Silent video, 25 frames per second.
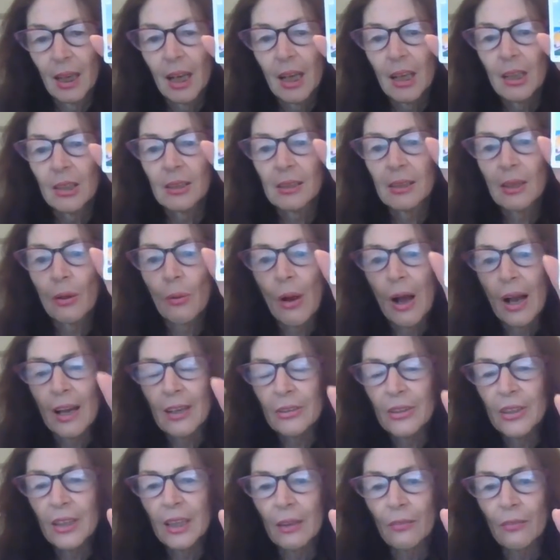So I
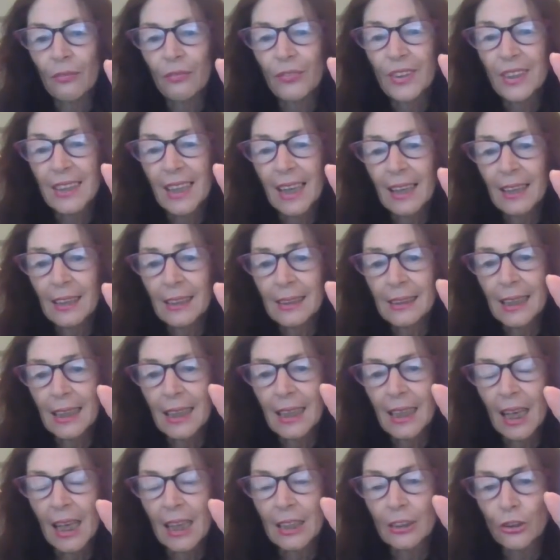think
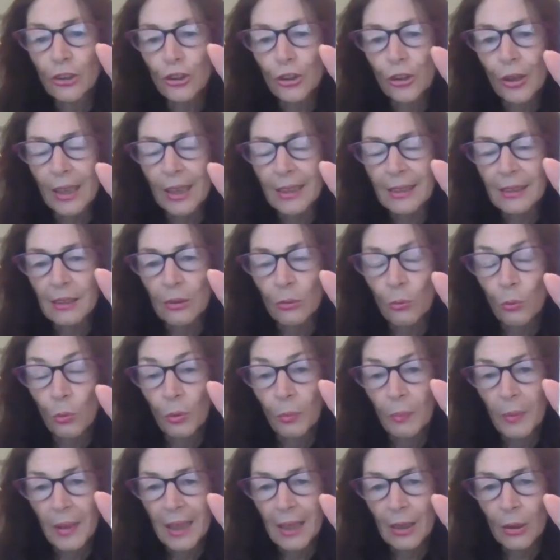fidelity and trust will
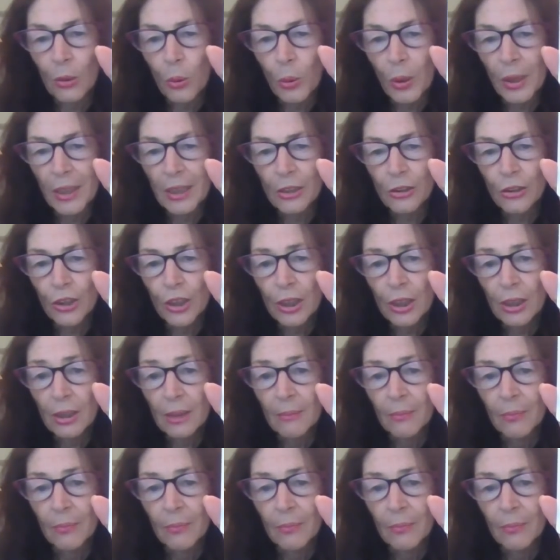be a question.